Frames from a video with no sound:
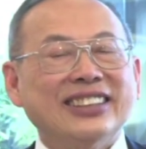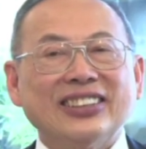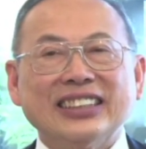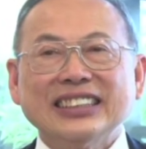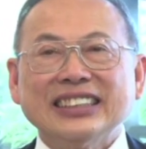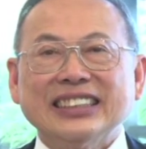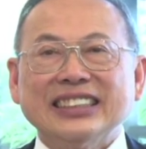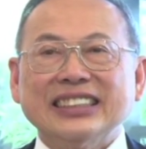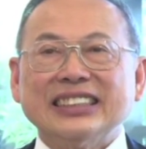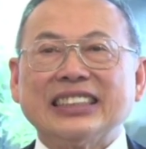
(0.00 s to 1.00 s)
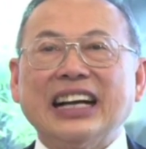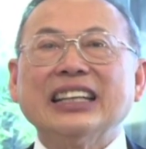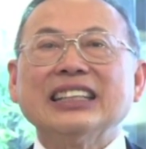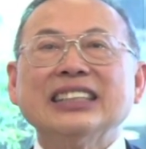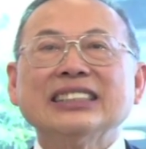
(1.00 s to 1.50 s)
all right, a
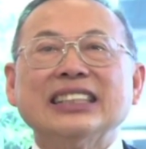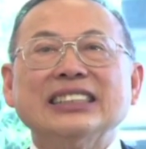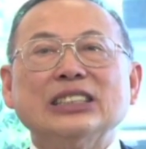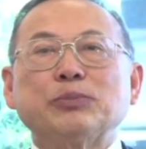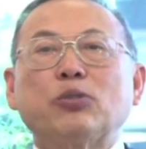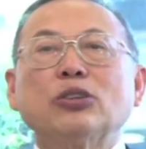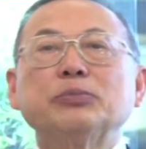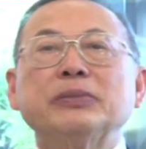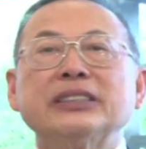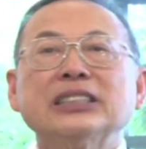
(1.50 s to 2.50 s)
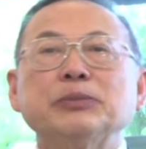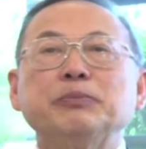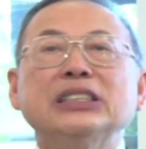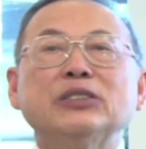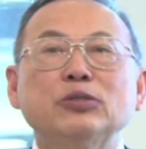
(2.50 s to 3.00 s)
Ghana that is prosperous,
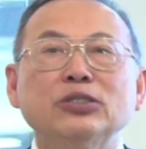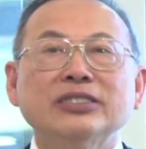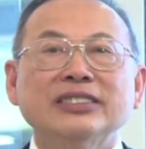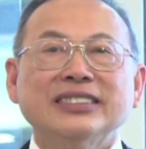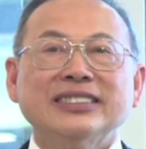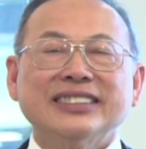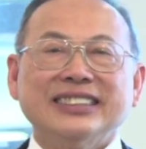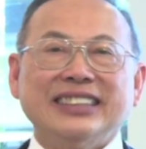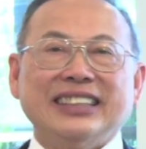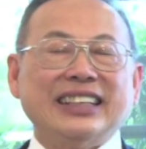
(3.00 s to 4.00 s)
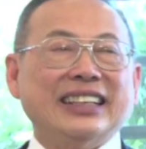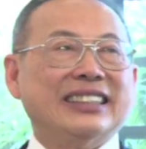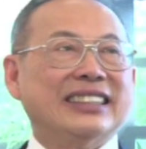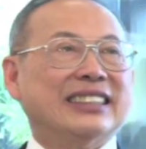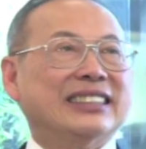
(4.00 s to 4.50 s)
peaceful,
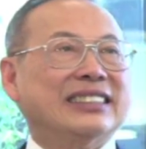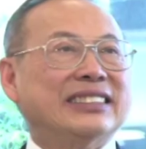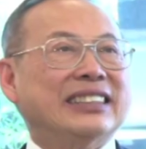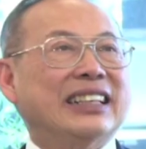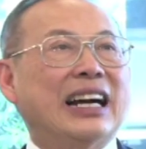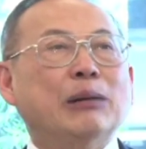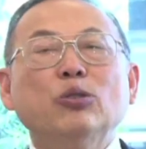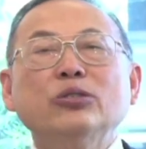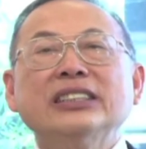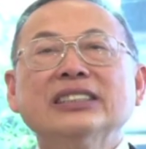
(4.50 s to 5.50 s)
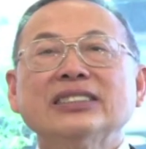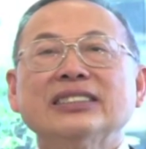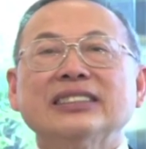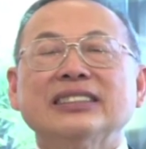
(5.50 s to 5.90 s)
and harmonious,